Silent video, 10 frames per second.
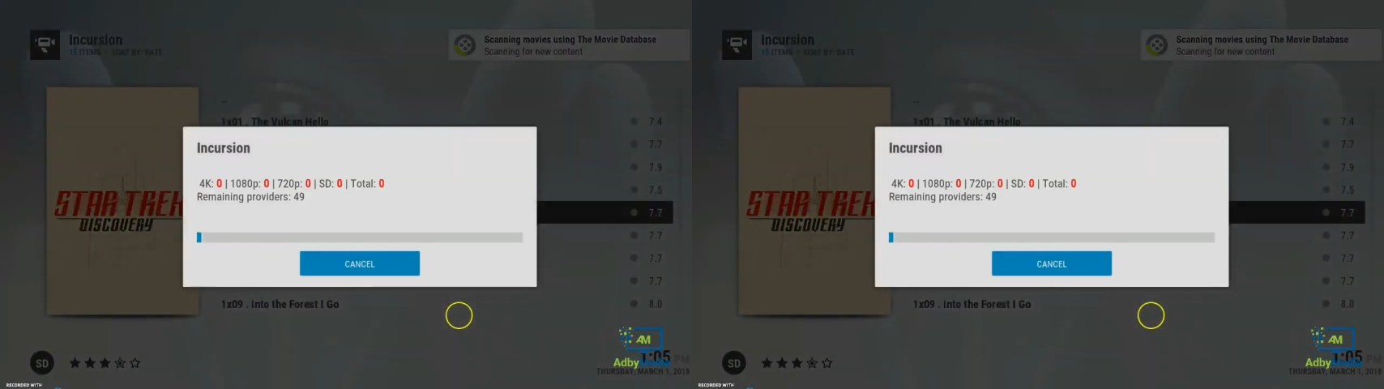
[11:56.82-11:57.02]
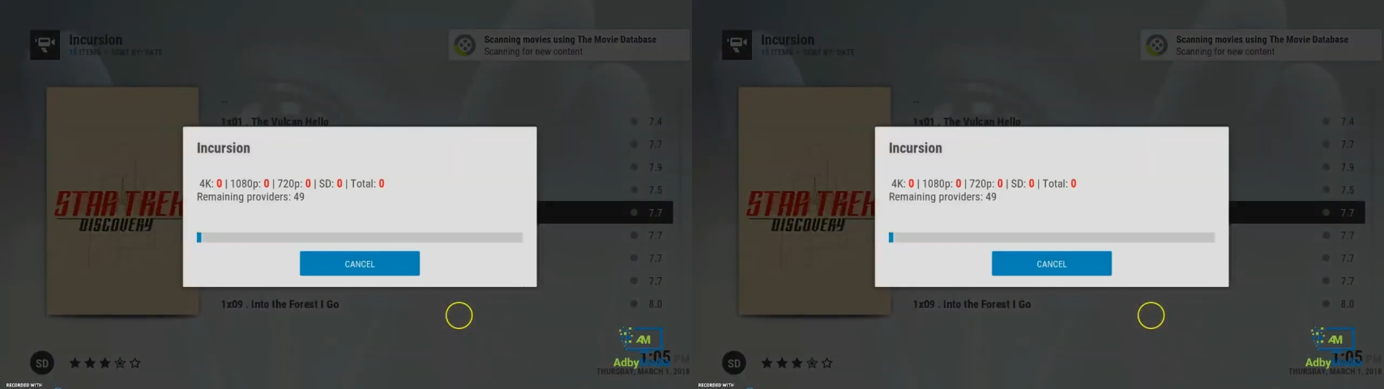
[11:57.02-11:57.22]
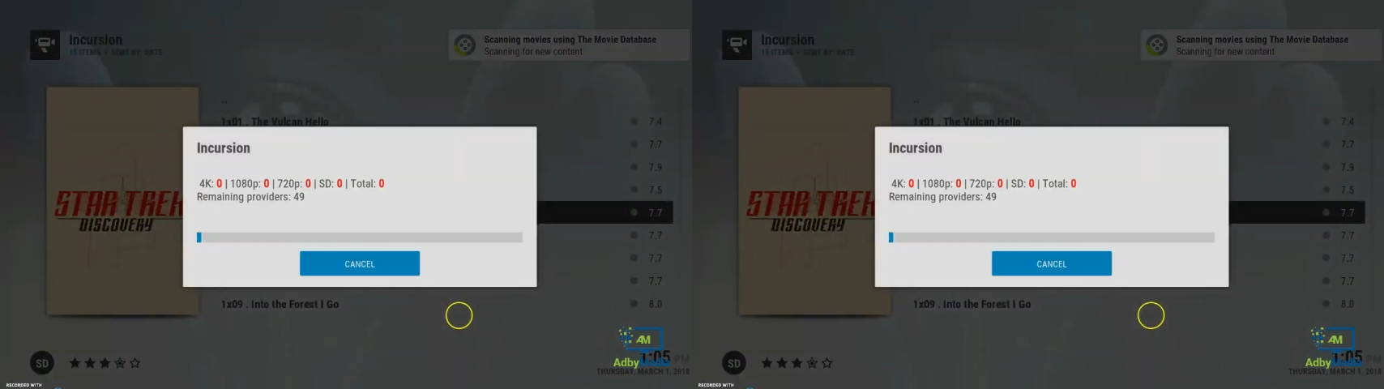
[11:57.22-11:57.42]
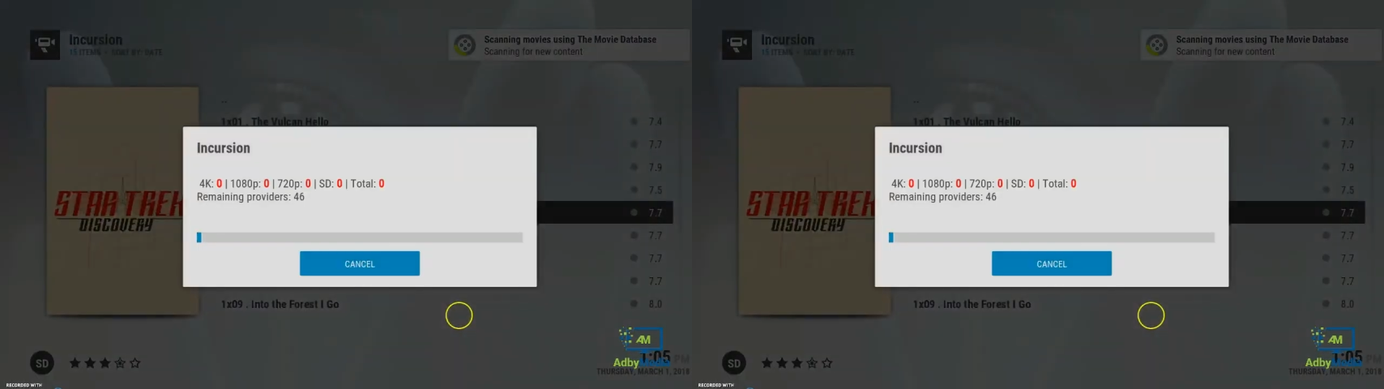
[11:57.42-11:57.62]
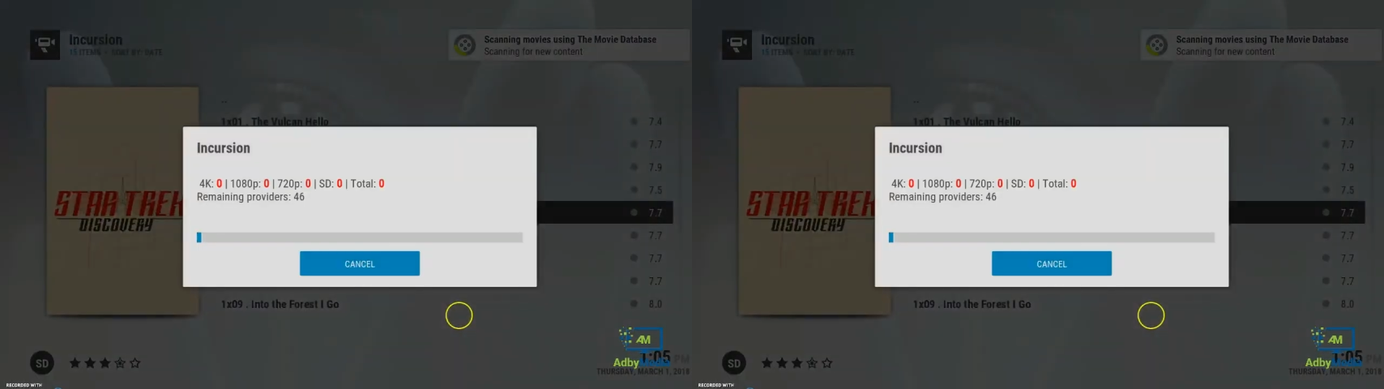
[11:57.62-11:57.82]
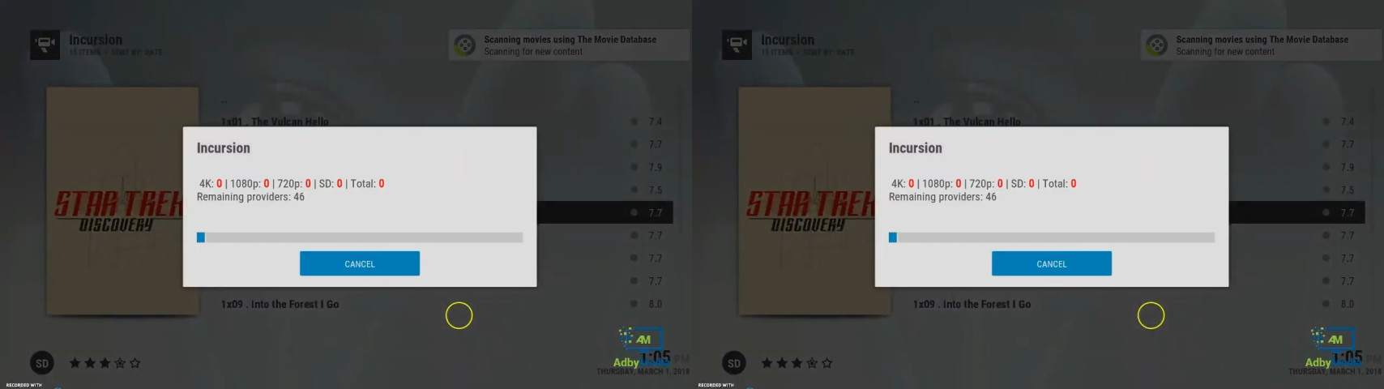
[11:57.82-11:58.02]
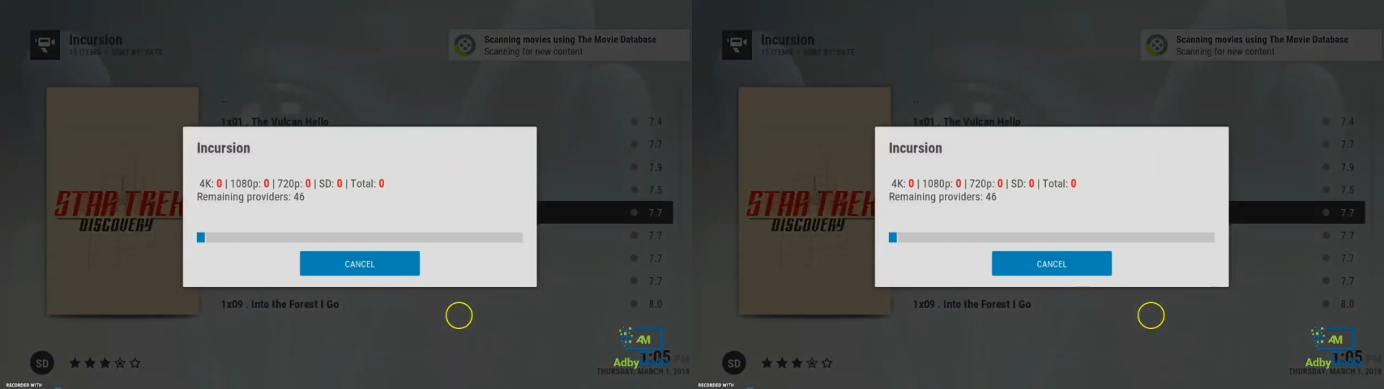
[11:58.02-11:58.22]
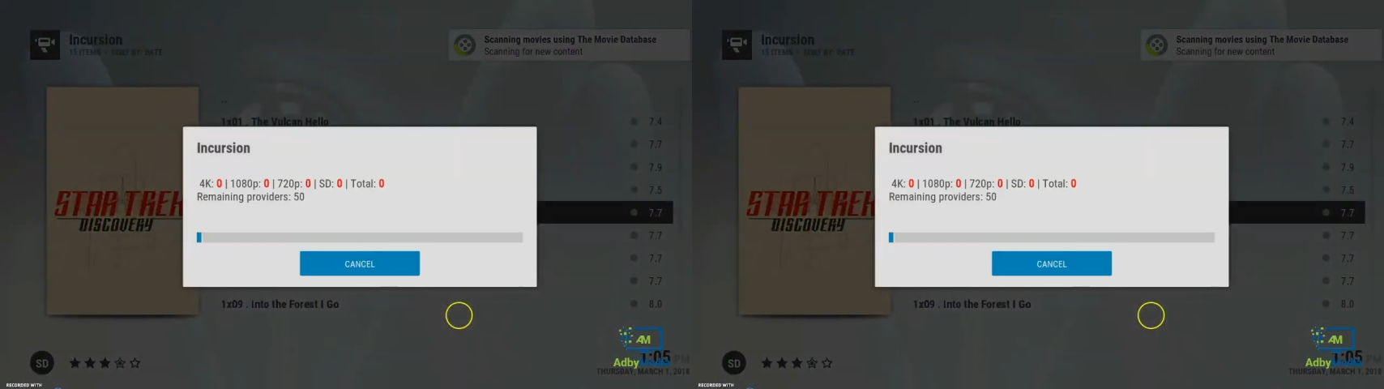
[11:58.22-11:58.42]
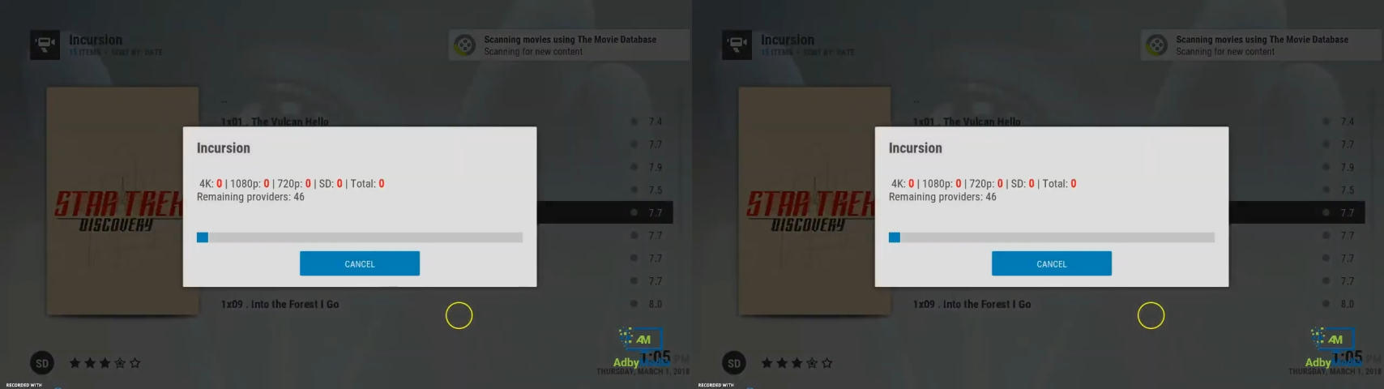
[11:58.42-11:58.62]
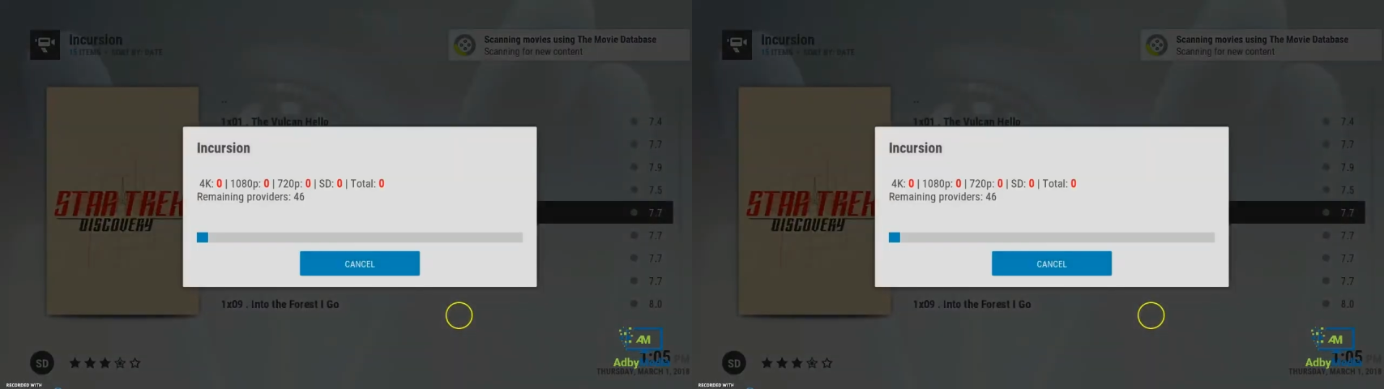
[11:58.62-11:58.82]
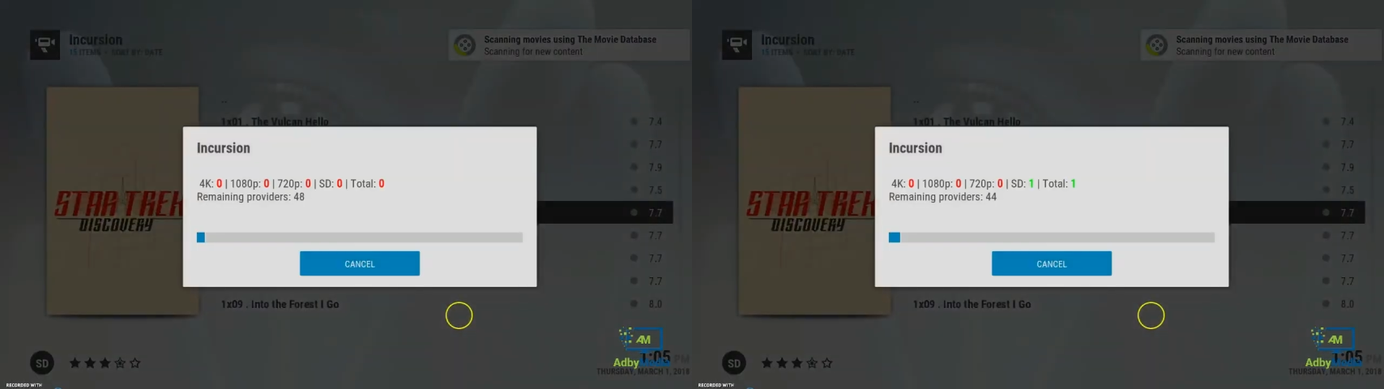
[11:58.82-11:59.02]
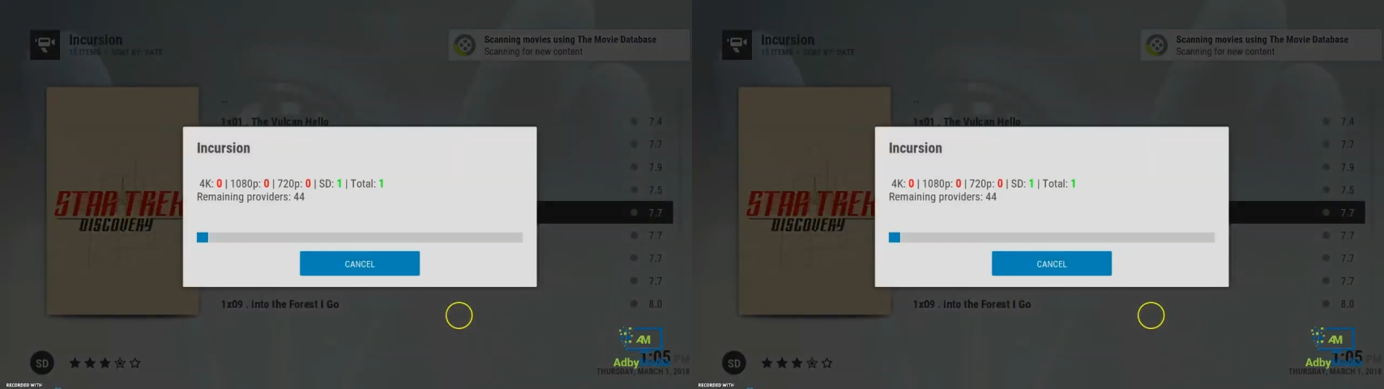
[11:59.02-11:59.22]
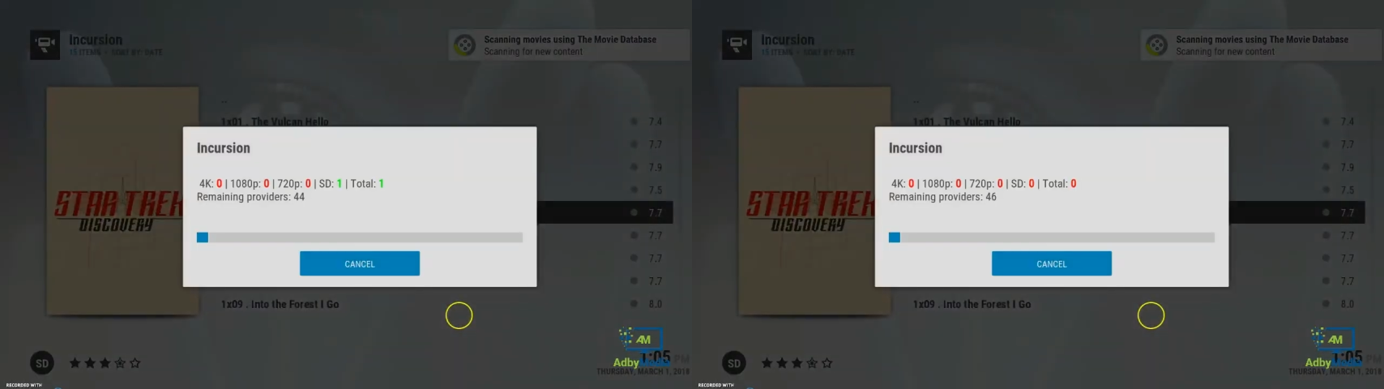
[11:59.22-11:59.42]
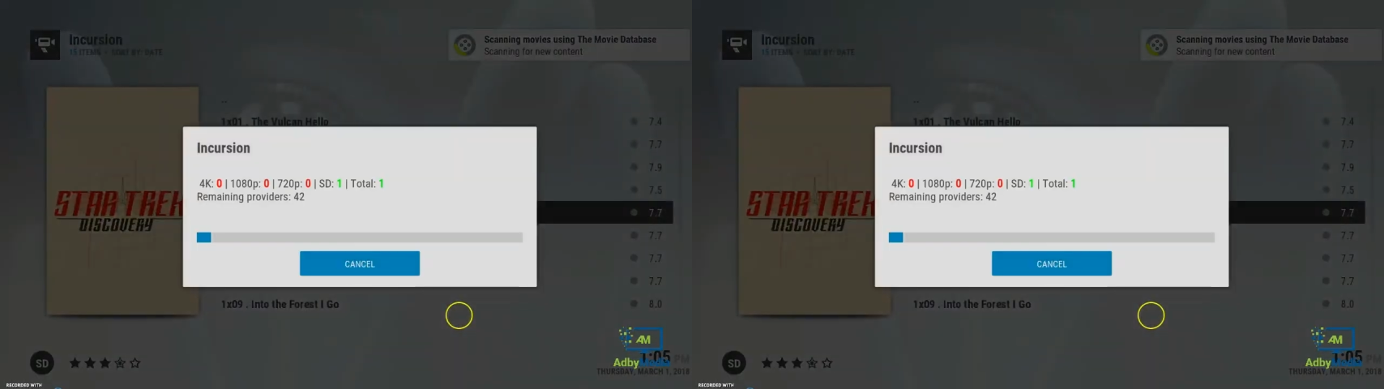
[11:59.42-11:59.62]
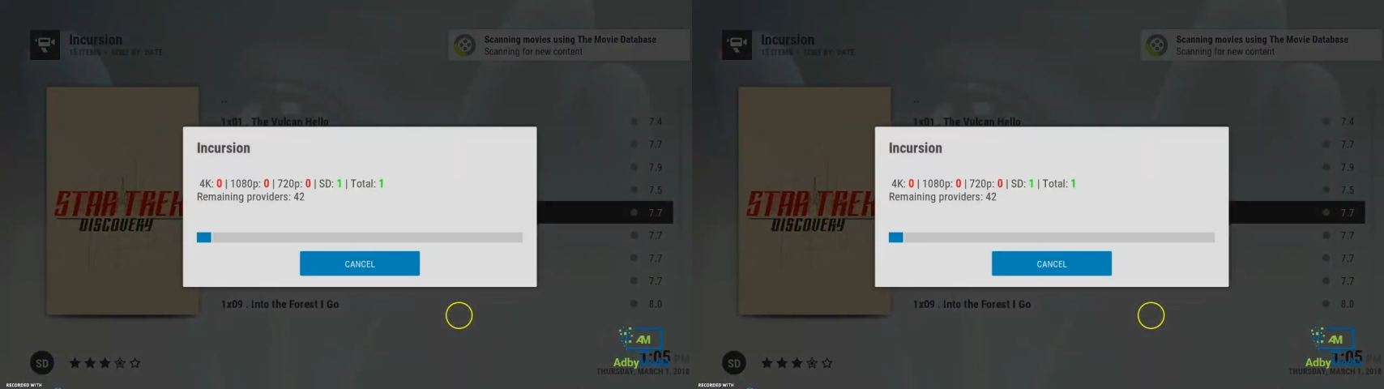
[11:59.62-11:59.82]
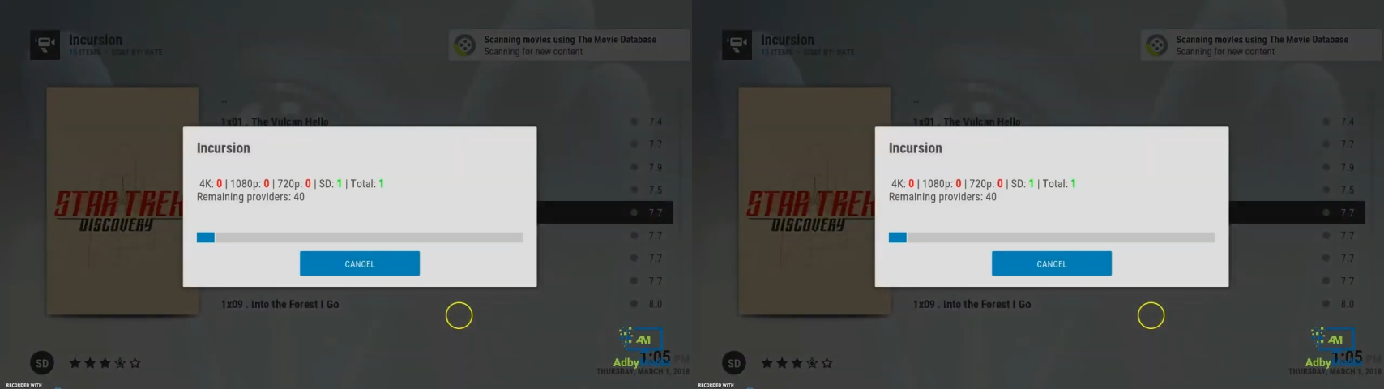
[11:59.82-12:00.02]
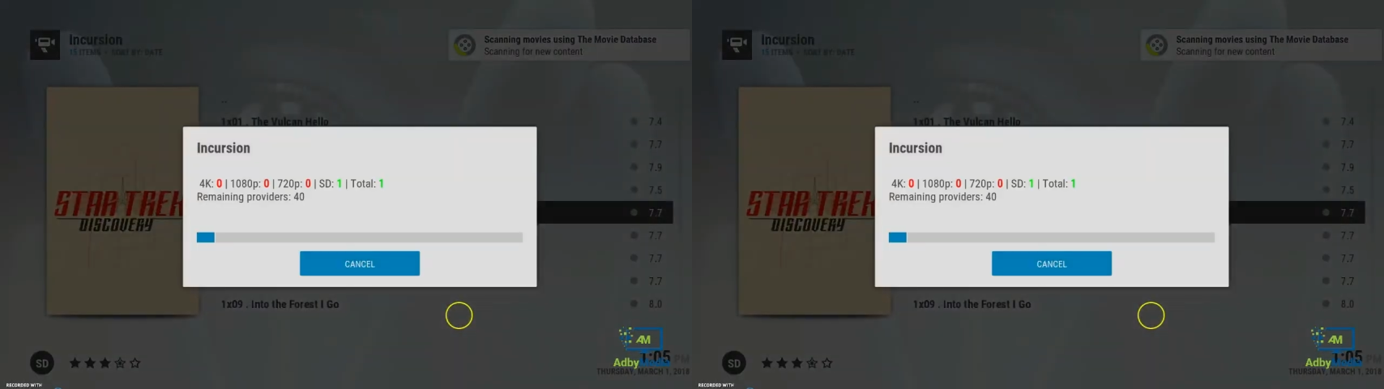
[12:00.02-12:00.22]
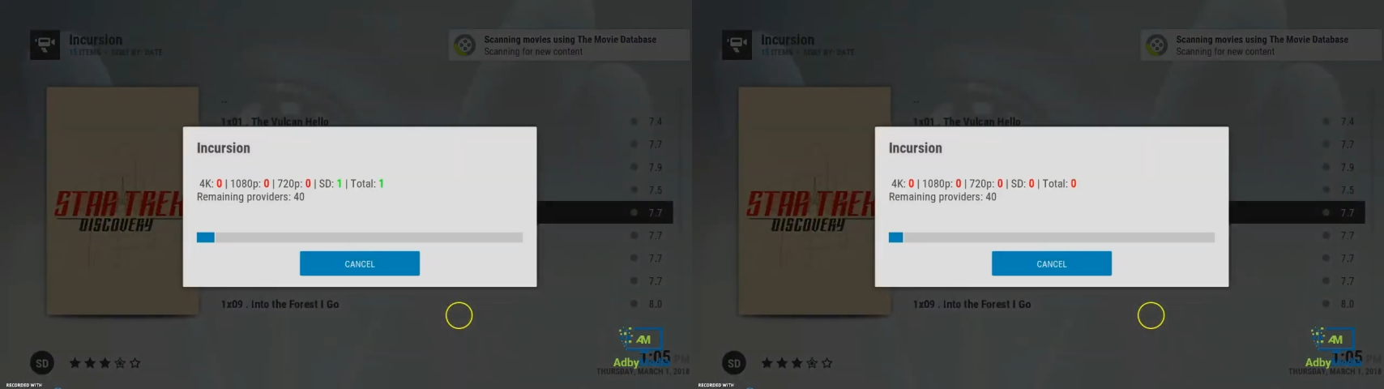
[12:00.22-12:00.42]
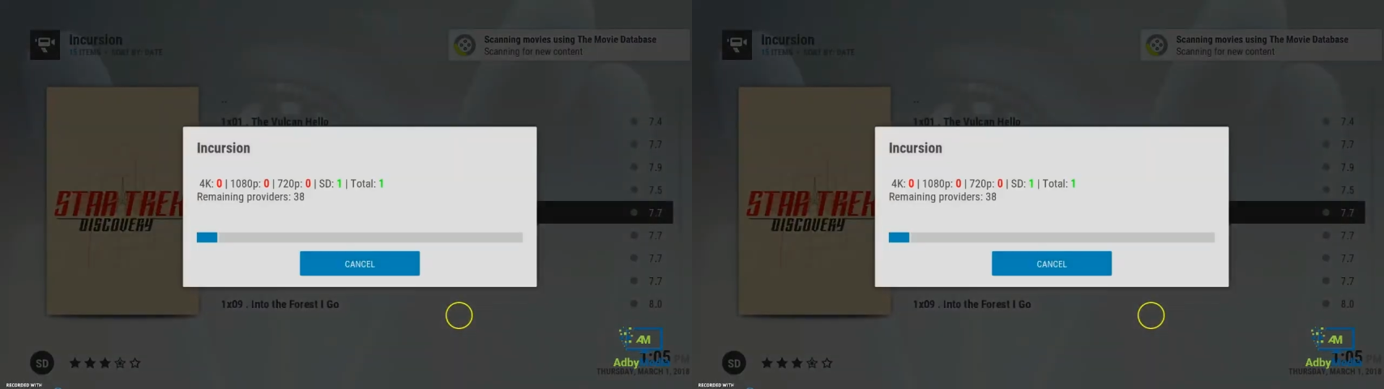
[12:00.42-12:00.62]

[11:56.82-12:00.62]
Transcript: No face is visible, so there are no lips to read.